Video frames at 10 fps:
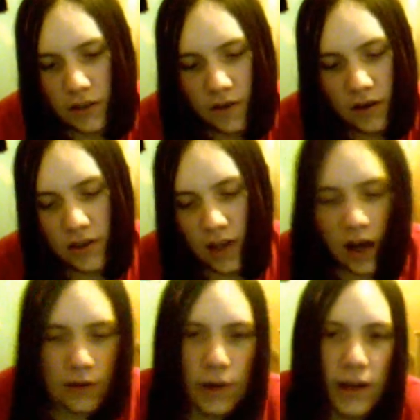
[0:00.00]
As far as the
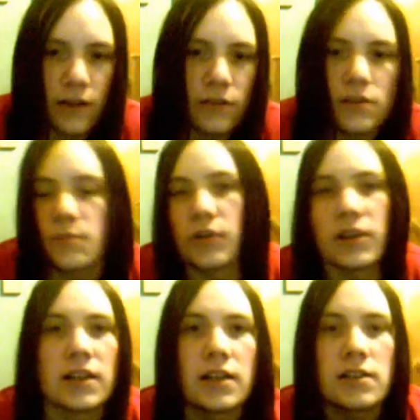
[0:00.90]
hardware goes, it's
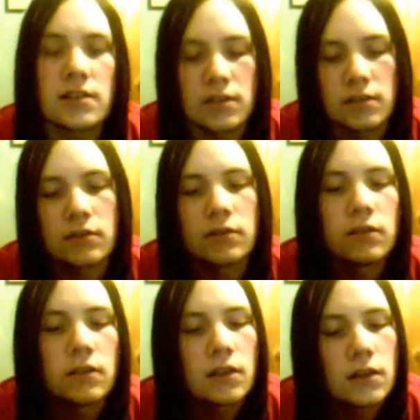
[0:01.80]
pretty nice.
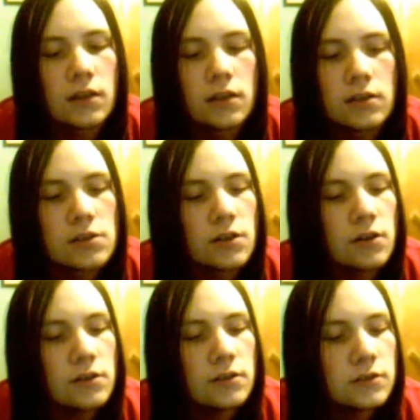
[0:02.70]
It's
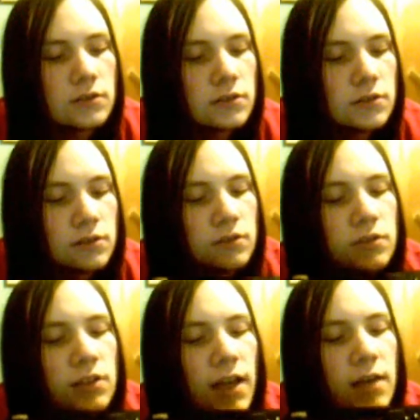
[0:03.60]
got
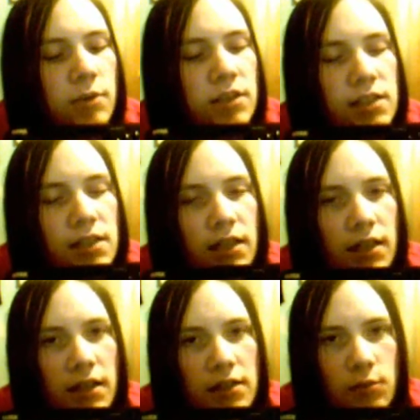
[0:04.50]
ABC
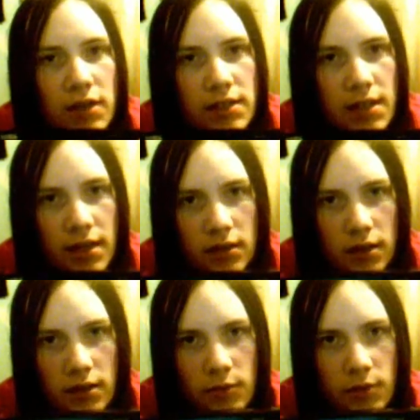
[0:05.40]
and XYZ.
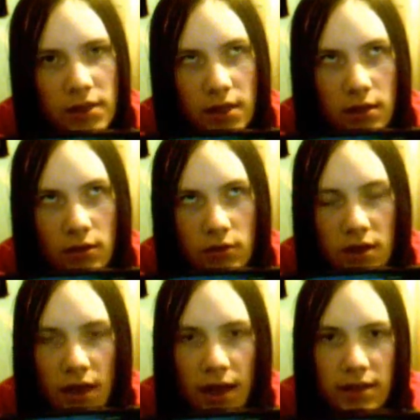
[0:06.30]
XYZ
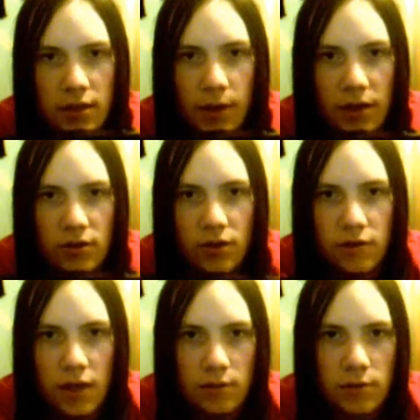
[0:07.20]
used in later Mega
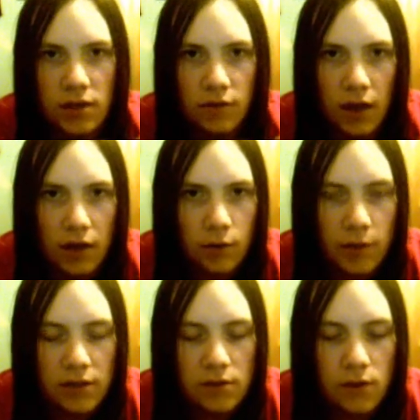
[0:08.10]
Drive games, stuff like
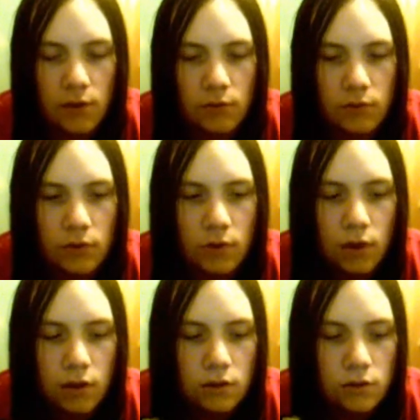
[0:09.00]
Comic Zone
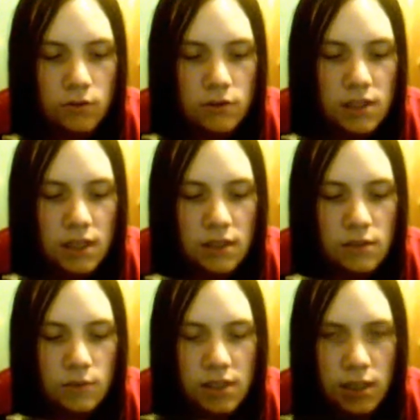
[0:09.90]
uses
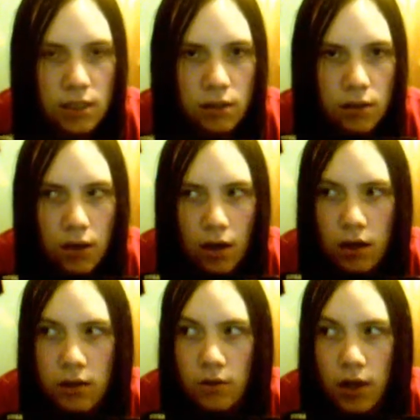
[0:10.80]
XYZ.
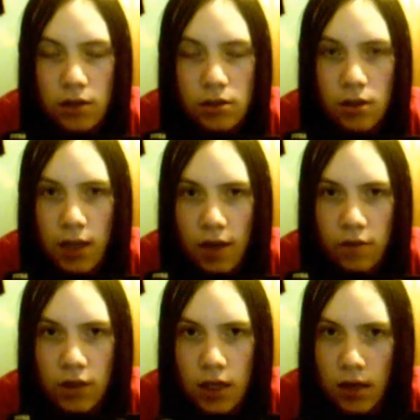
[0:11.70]
I don't actually
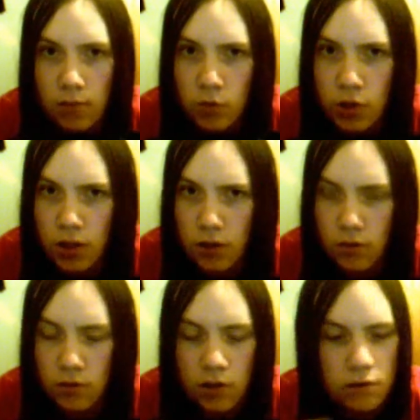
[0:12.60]
have any games that
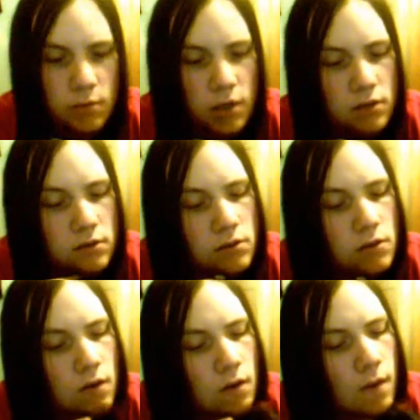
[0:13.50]
use those buttons.